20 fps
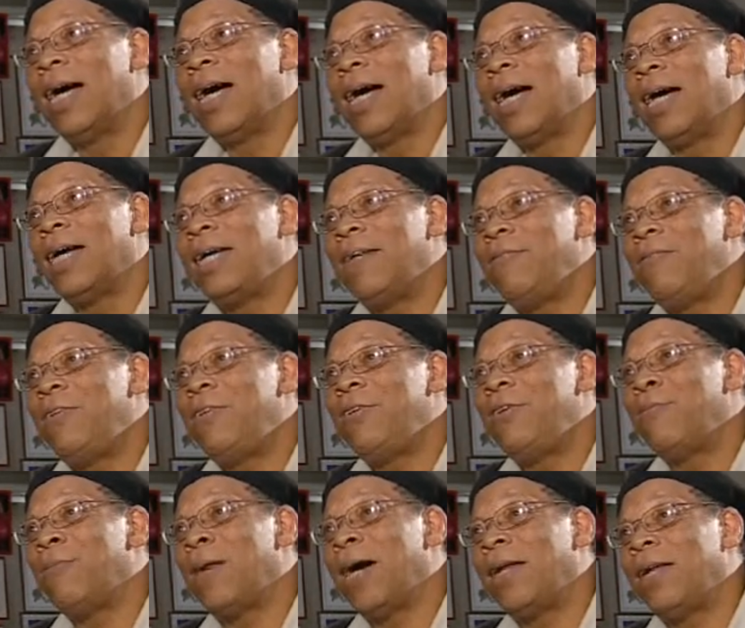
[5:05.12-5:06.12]
I give to you
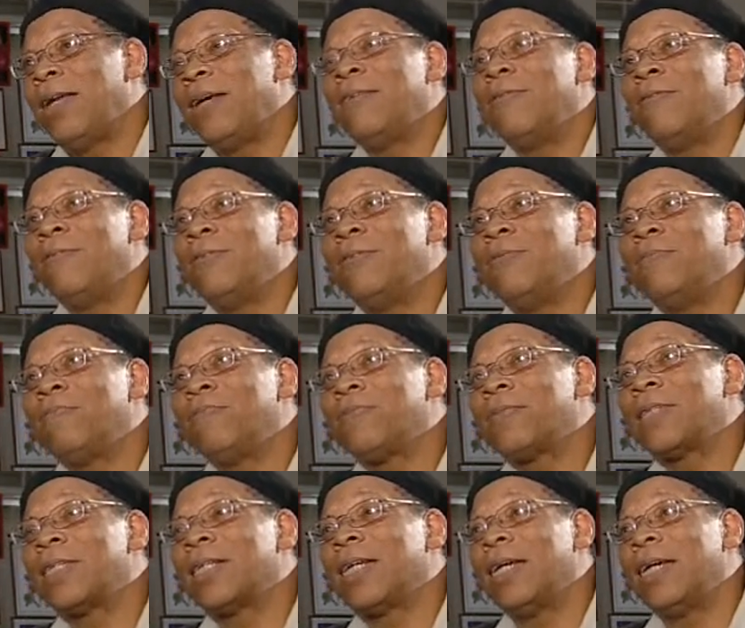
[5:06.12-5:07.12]
my love
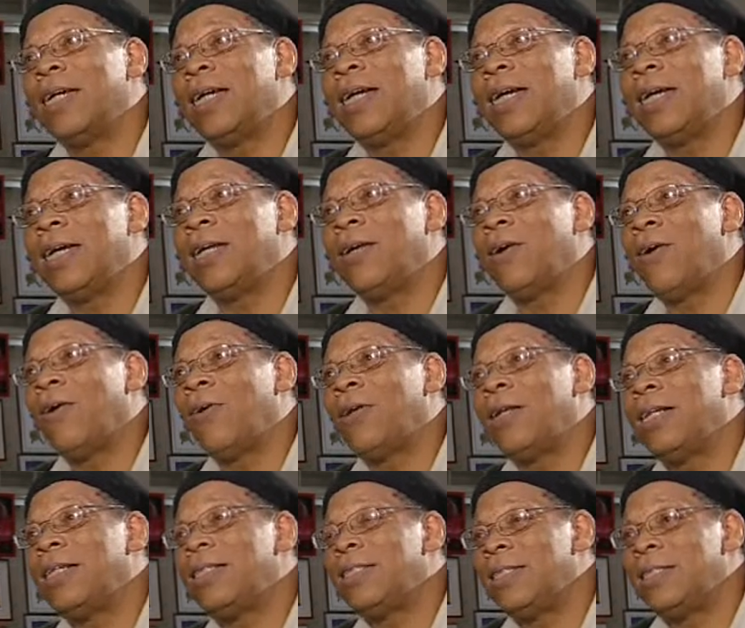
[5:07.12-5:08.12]
and all
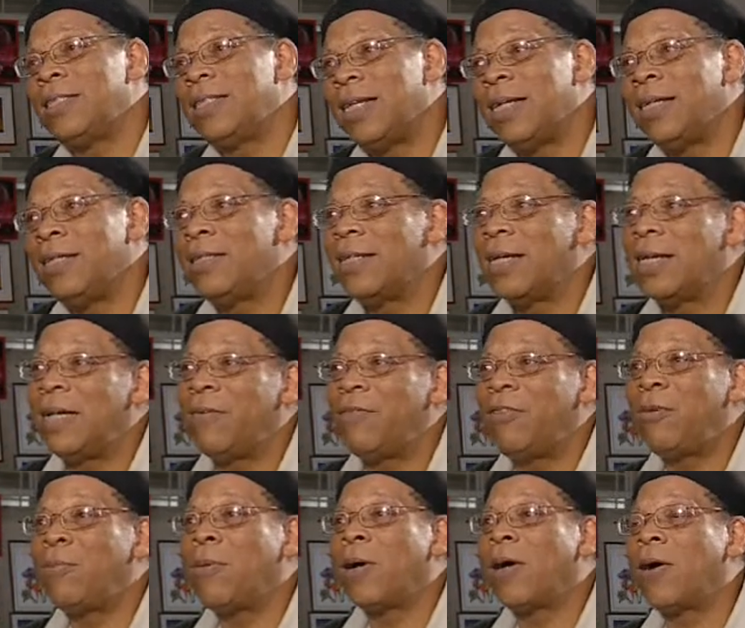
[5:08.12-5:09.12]
that it sustains. I give
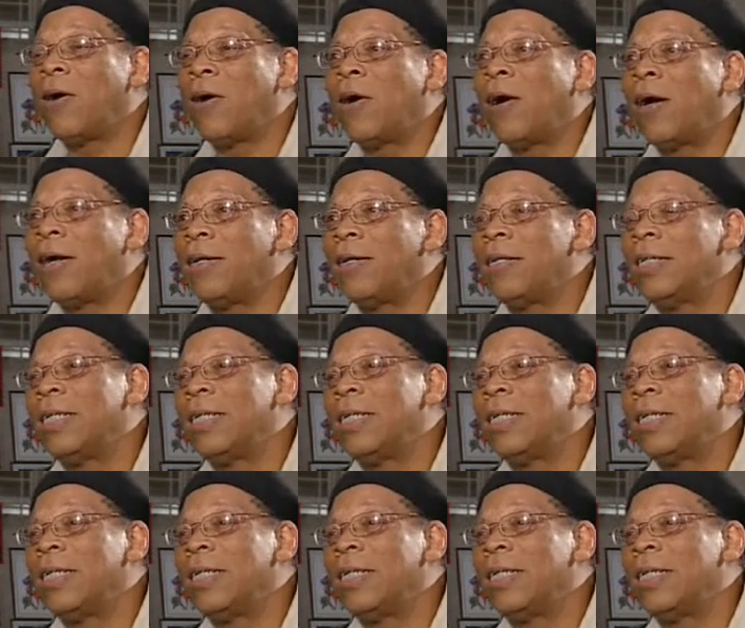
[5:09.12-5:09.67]
to you my heart,